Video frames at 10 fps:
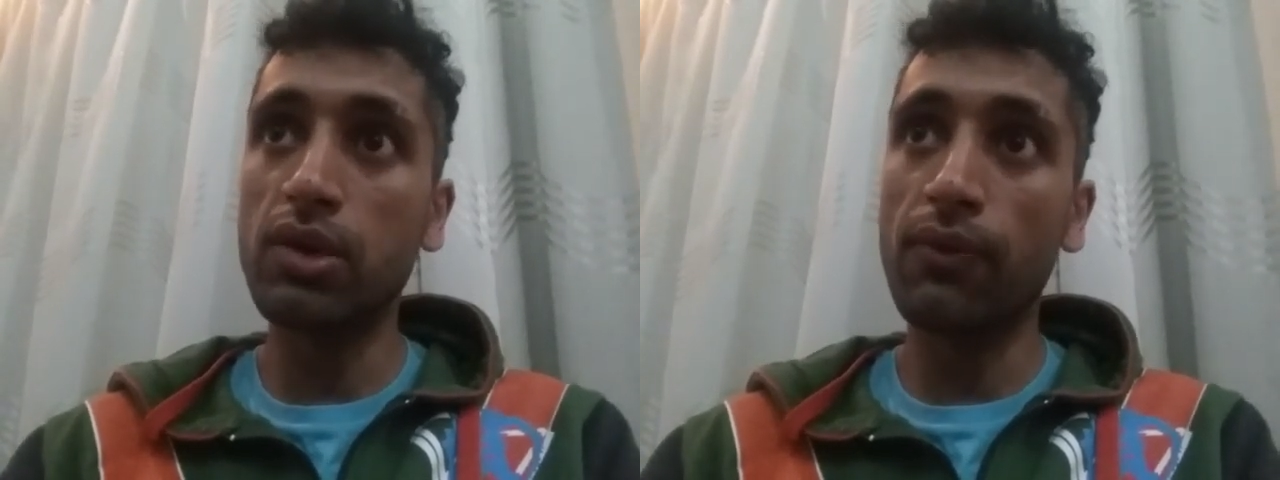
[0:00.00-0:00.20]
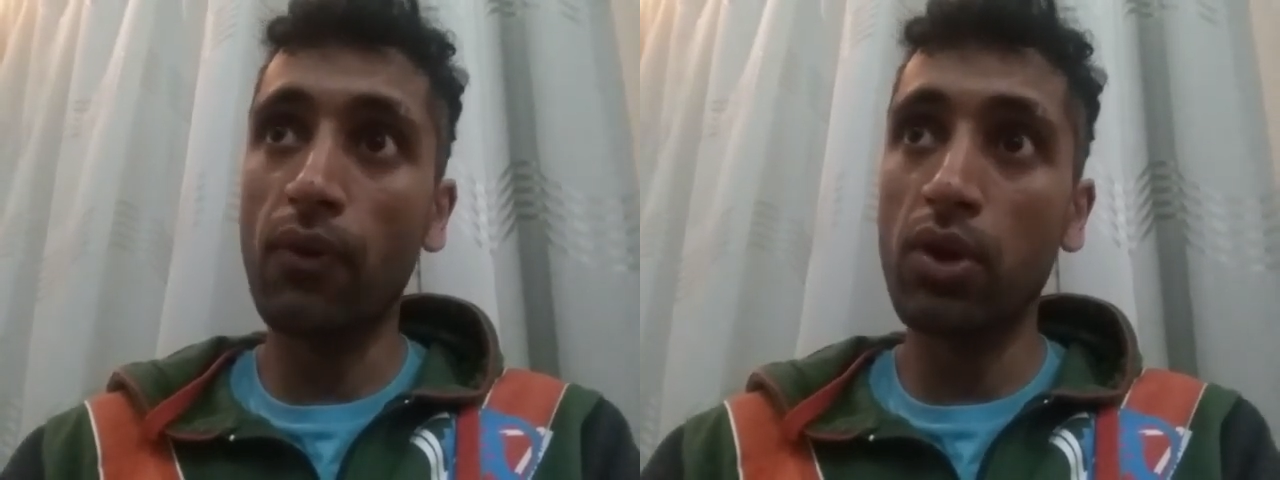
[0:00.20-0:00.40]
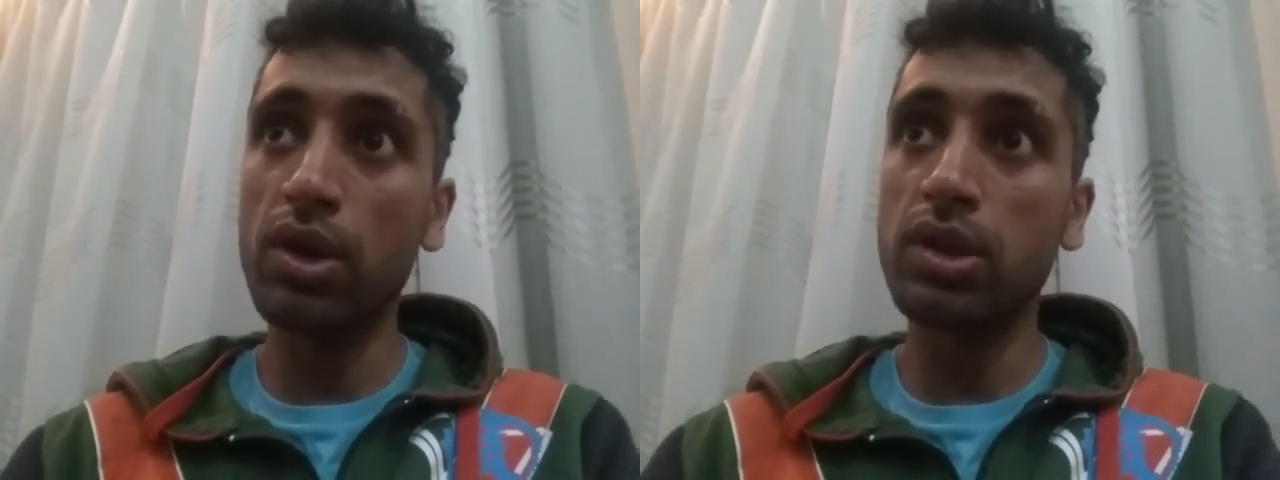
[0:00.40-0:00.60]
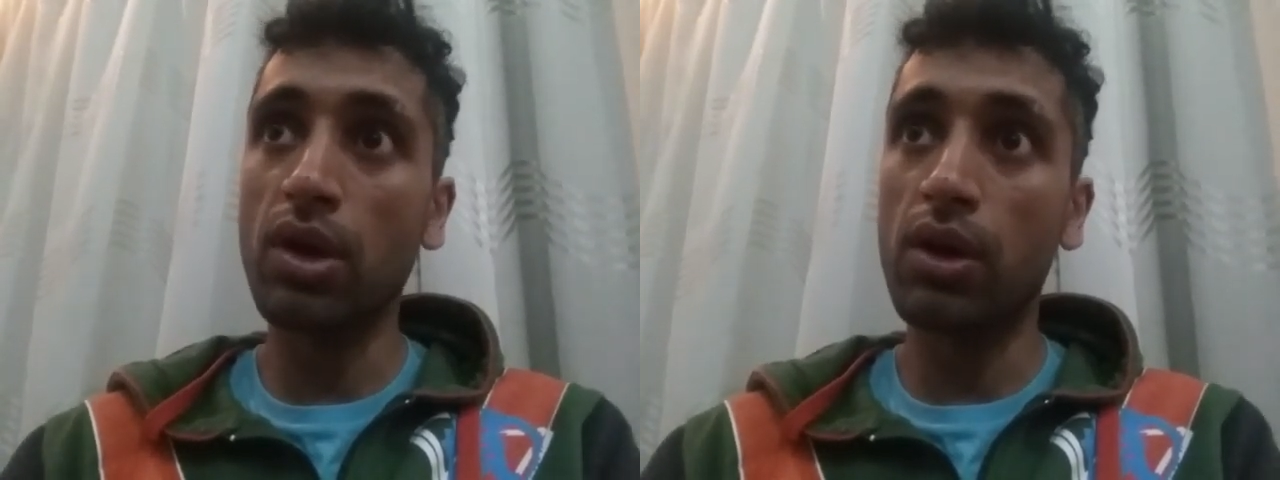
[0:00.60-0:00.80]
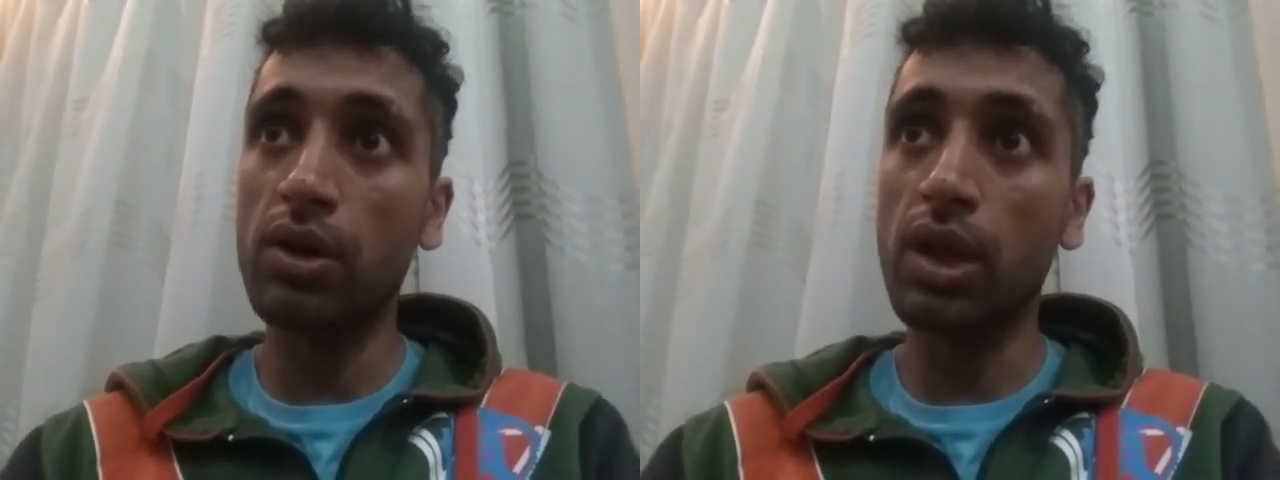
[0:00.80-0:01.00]
So focus
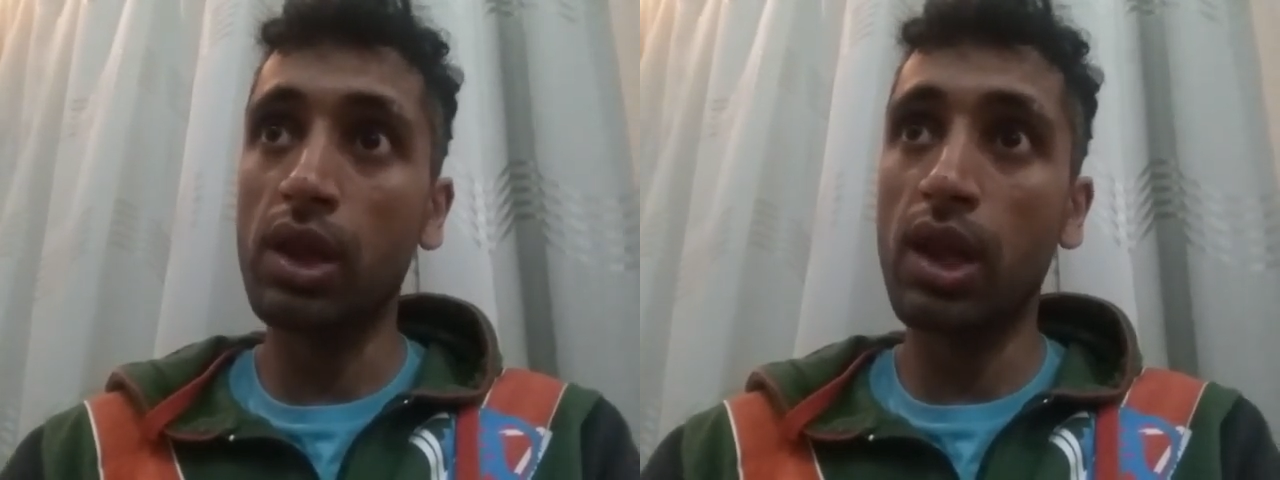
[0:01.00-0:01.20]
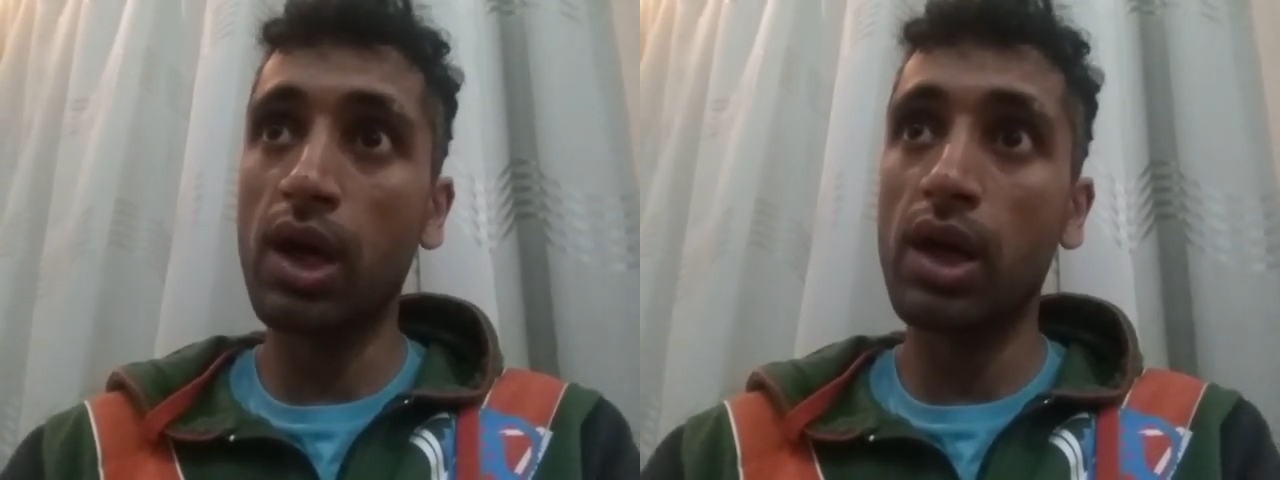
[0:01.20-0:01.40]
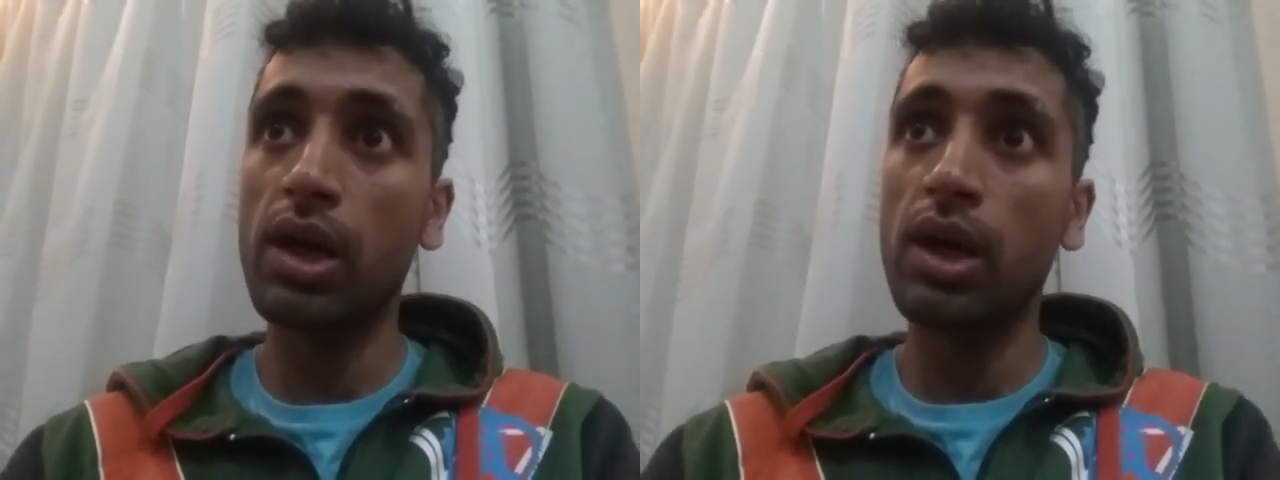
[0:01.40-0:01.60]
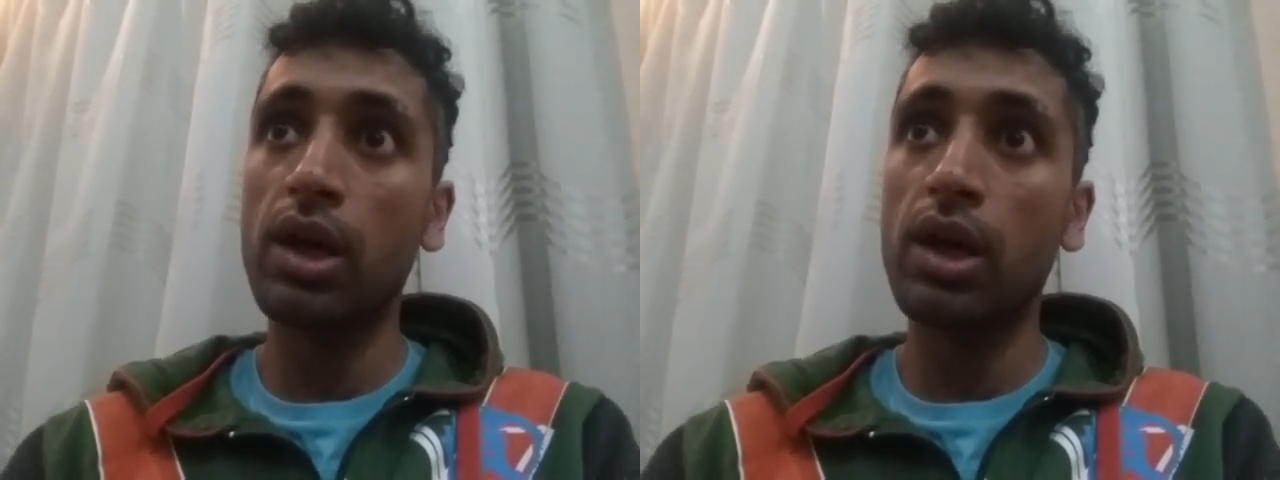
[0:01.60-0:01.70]
on Allah,